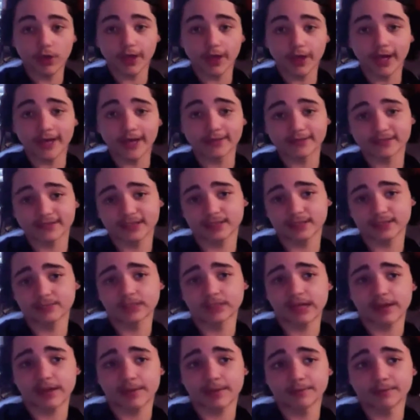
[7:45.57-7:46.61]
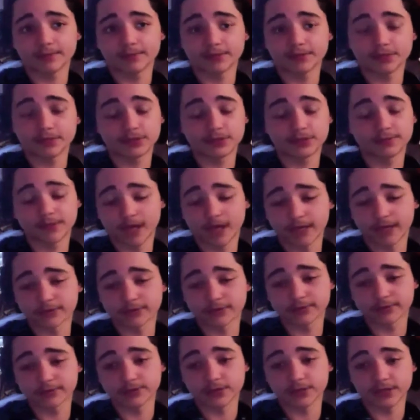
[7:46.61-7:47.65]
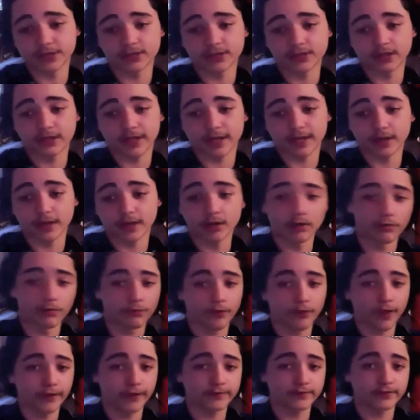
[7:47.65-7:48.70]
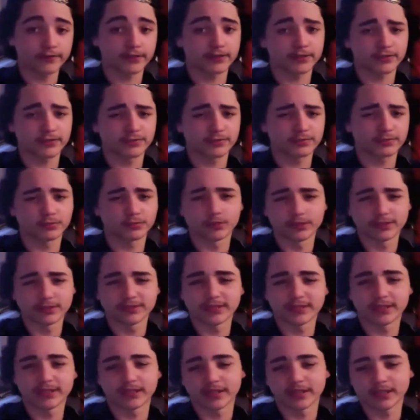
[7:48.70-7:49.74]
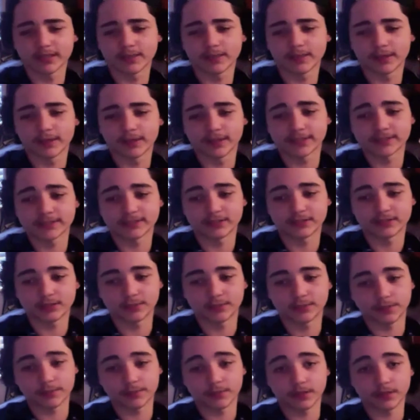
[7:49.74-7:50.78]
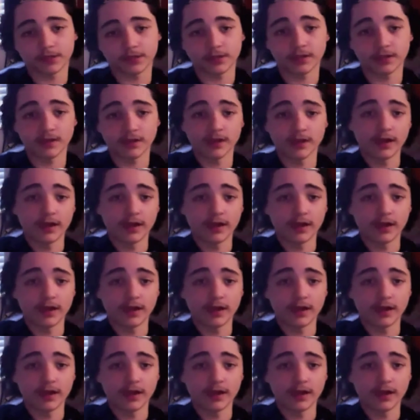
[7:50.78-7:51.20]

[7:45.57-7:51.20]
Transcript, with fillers: And at the same time, you know, to be honest with you, I thought like, oh, five cents, one cent, like, come on, that's a little bit of money.